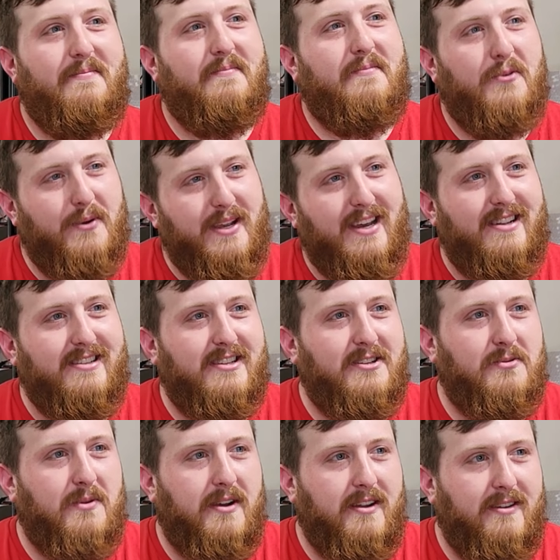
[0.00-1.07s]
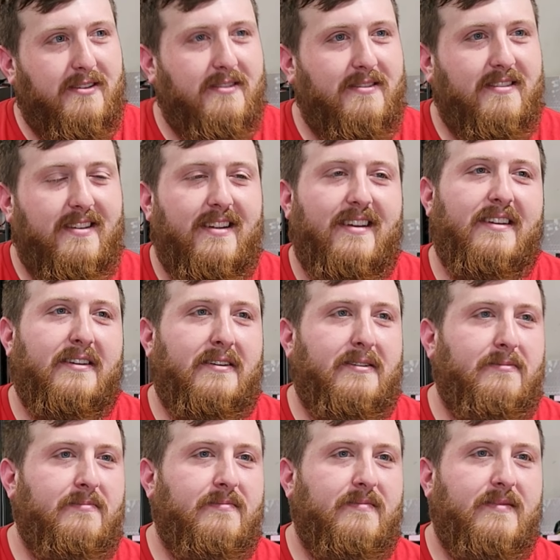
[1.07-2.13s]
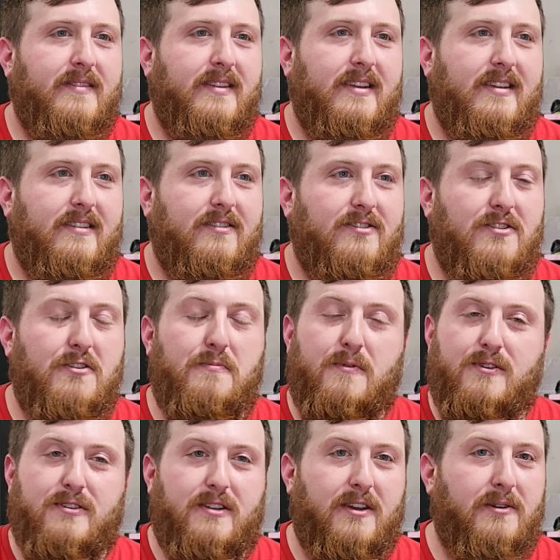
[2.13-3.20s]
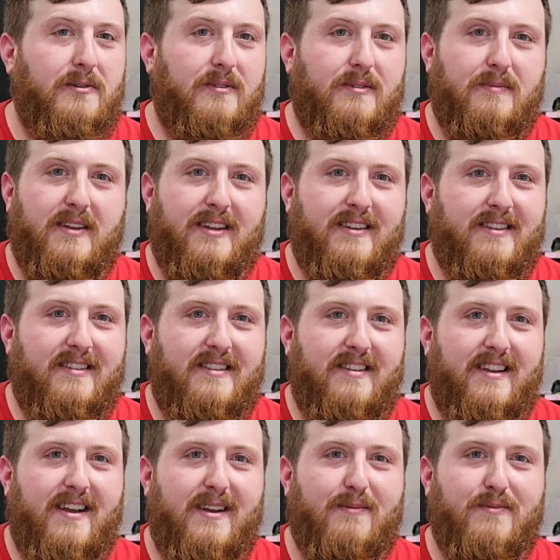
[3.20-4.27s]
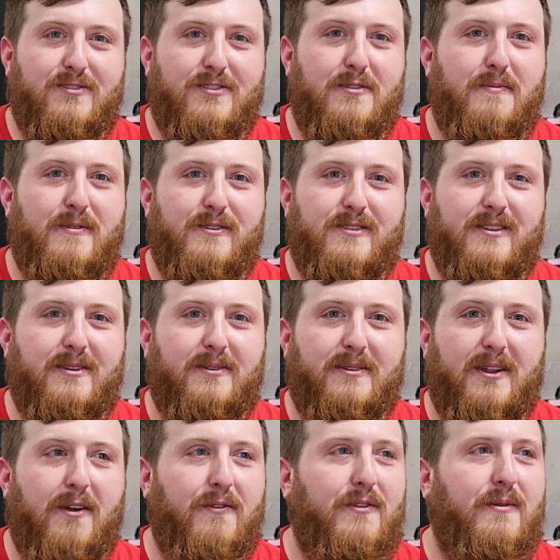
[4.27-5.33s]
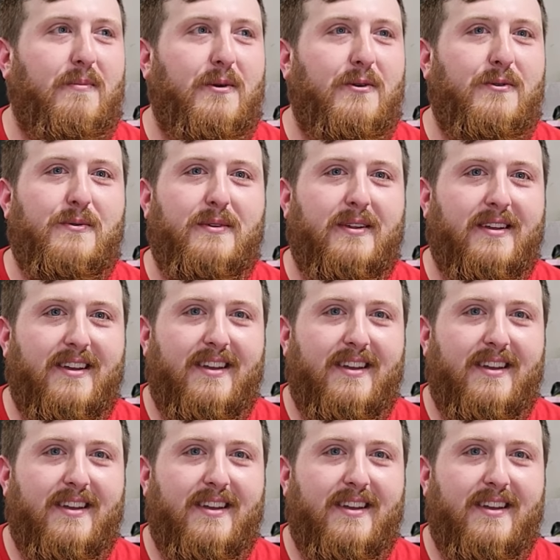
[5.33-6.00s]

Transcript: but we got it situated. Super stoked, man. I'm super stoked. Over the moon.